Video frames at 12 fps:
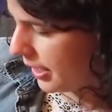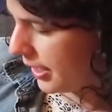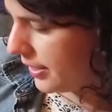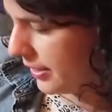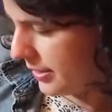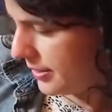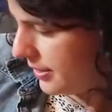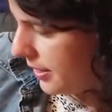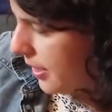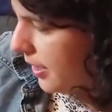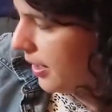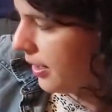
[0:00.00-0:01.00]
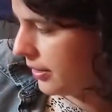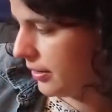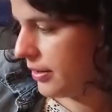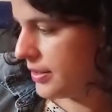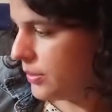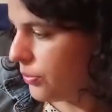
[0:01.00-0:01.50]
And it's an
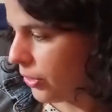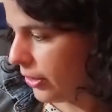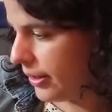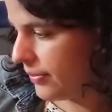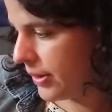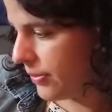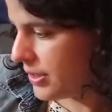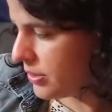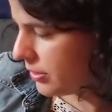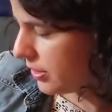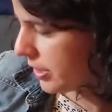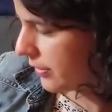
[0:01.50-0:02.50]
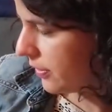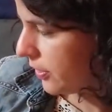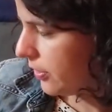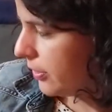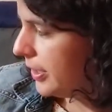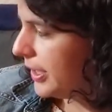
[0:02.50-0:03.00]
awesome program that we do at
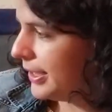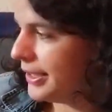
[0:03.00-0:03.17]
Jeffco